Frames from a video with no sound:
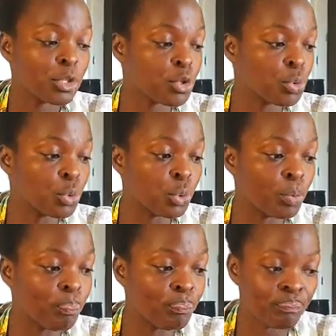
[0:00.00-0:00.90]

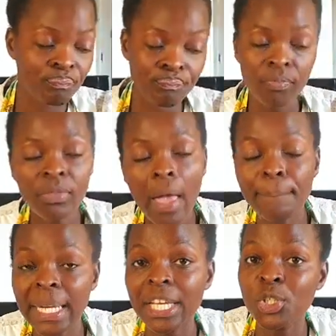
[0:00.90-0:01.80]
to
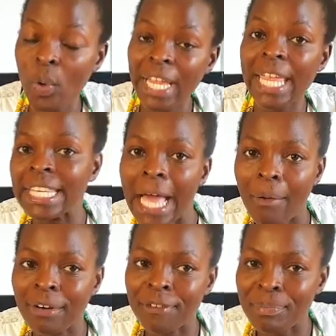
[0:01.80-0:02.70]
make it work in
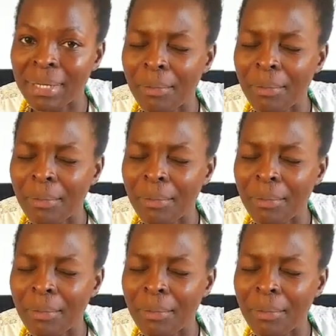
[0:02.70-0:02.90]
our family.